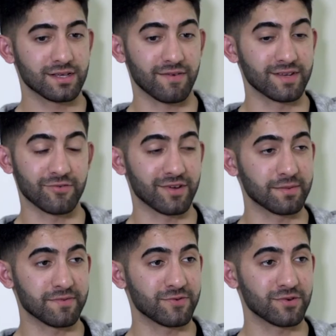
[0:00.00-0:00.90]
I've never had it
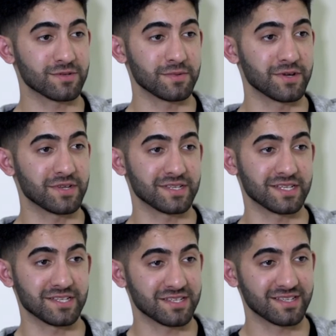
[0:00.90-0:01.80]
before, to be honest, and
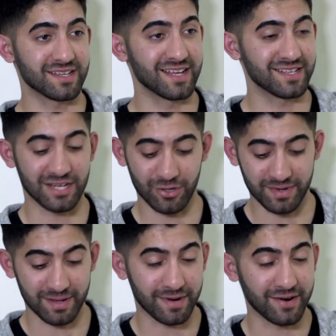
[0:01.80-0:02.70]
it's a little
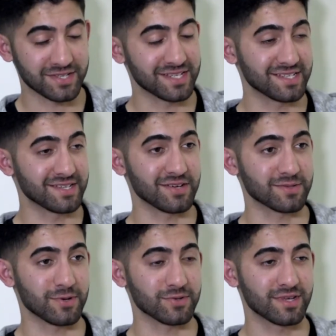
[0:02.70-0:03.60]
bit embarrassing, isn't it, I suppose?